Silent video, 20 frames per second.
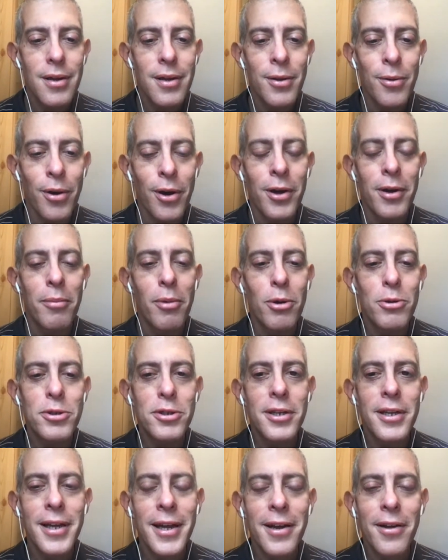An
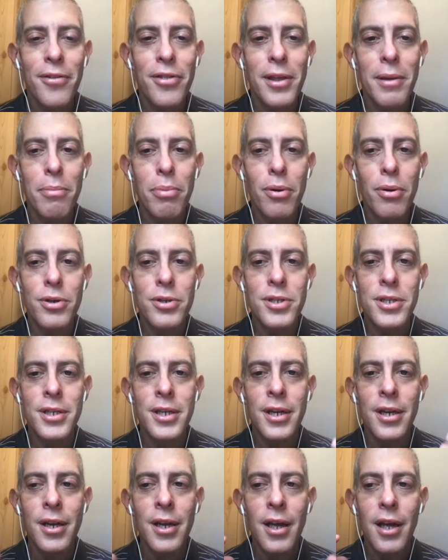emotionally healthy
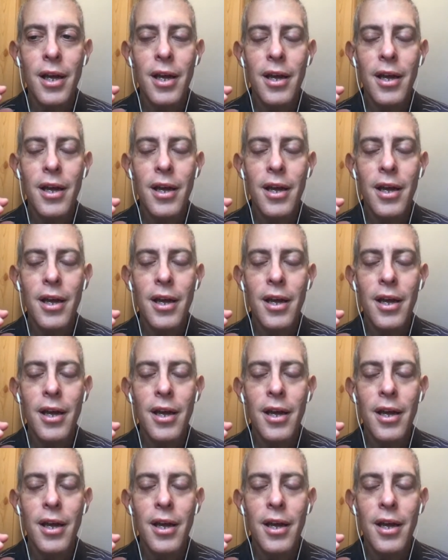person